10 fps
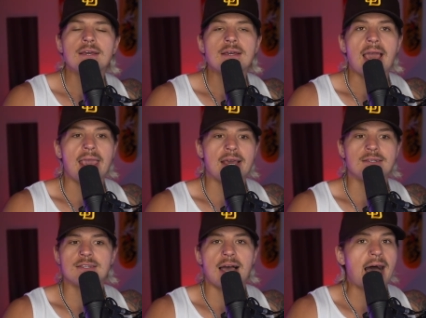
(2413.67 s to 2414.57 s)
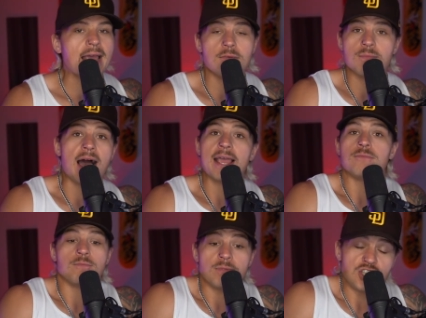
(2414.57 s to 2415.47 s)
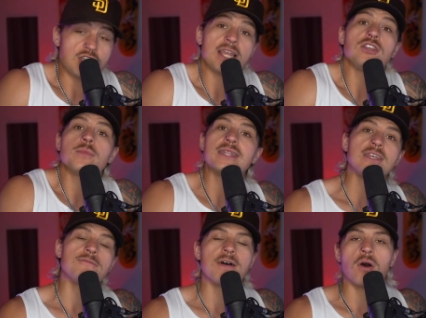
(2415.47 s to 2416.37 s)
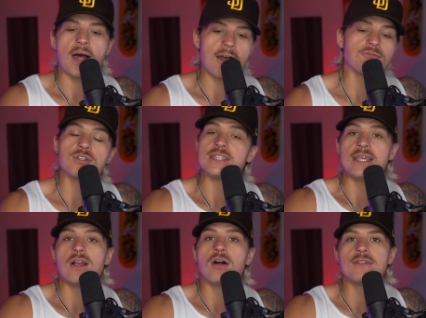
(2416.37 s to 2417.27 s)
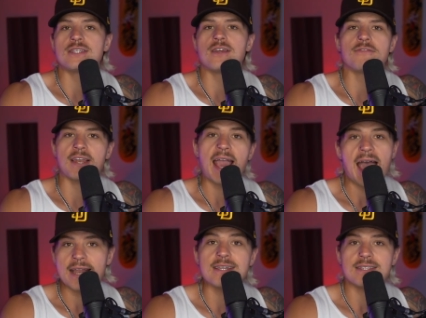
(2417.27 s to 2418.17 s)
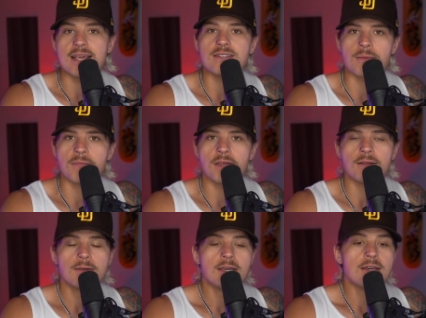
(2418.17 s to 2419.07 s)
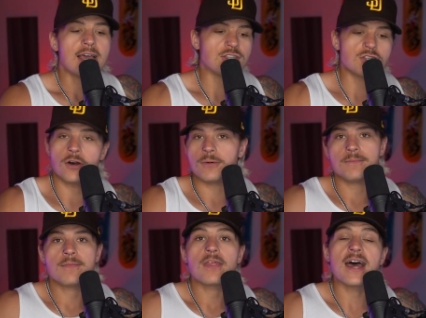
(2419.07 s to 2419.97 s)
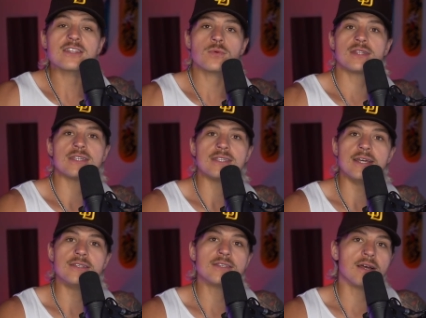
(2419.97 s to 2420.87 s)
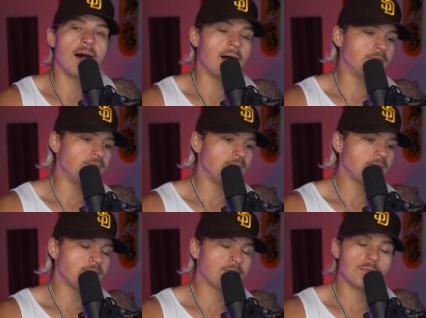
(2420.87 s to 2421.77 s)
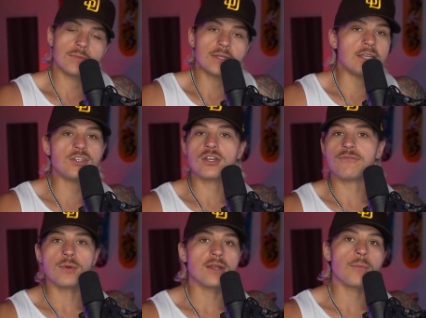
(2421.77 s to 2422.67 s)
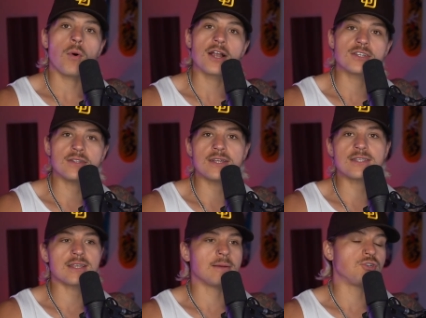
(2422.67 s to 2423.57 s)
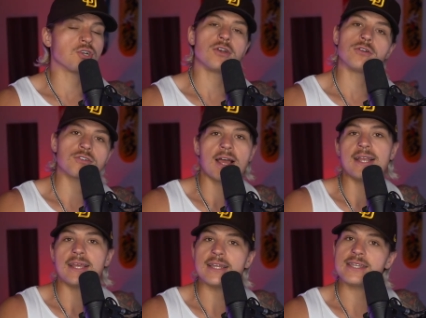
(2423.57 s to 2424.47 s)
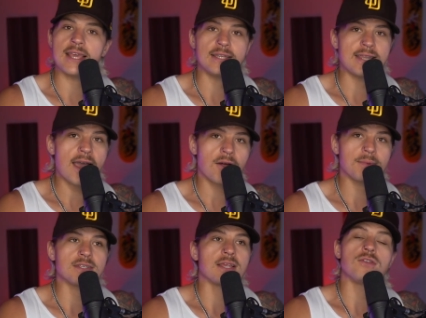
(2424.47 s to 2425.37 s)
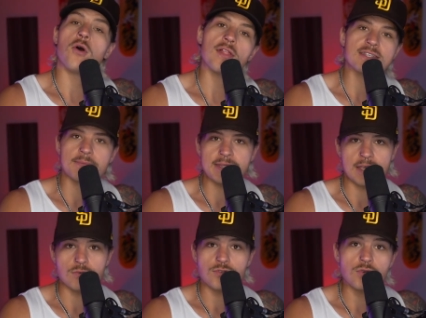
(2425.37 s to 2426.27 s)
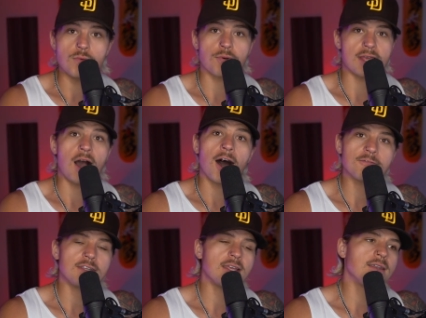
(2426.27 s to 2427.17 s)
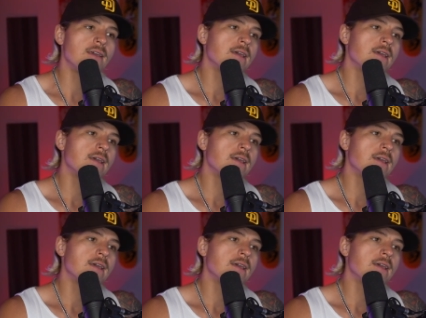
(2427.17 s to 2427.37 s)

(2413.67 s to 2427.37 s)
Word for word: And I, I genuinely felt after seeing all this stuff that I had to say something. And so that's what this is. Um, Kisha, if you end up watching this, I'm sure you'll try and get it taken down because I know that's something that you do pretty often.